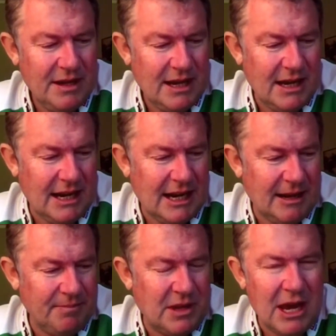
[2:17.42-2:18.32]

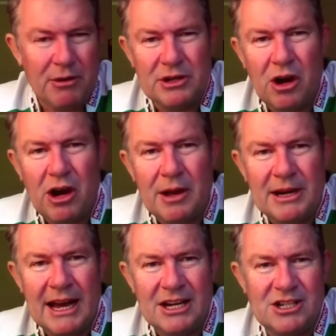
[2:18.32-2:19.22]
go into
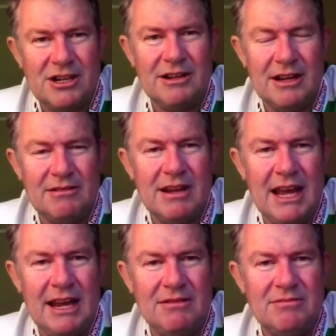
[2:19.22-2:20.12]
hibernation
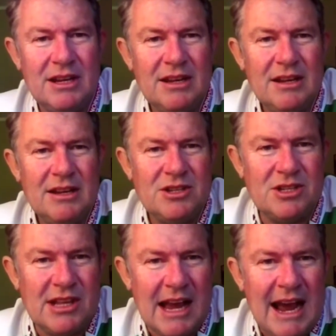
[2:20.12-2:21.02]
and
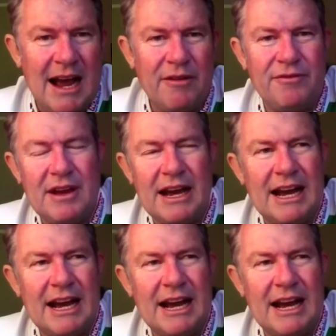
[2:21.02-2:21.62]
starve